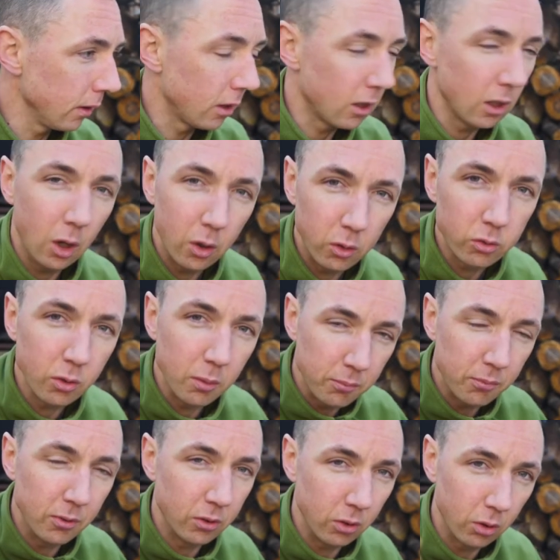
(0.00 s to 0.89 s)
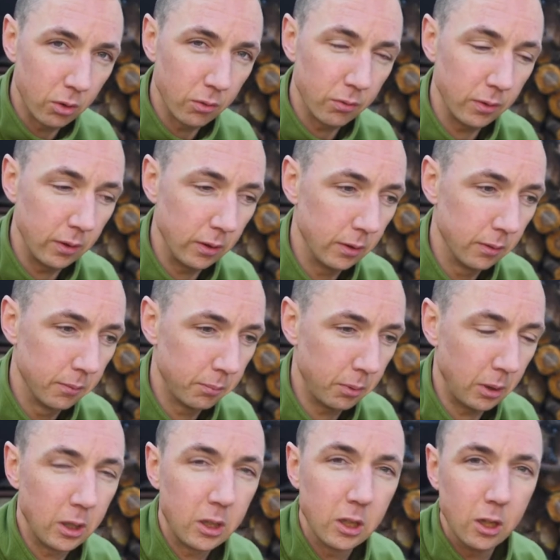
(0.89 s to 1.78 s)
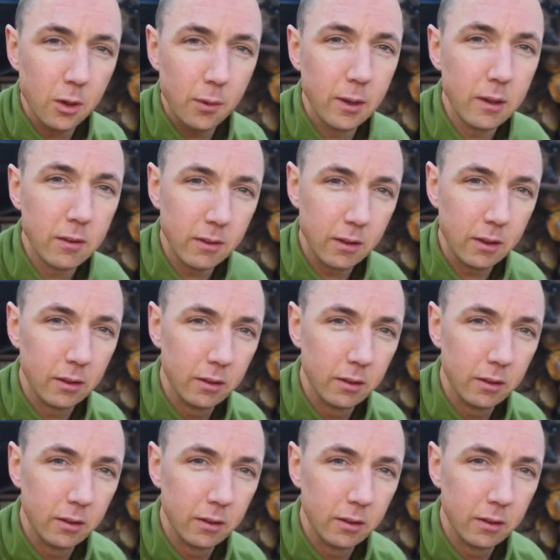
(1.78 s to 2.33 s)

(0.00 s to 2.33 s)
close up photography, but you can do anything.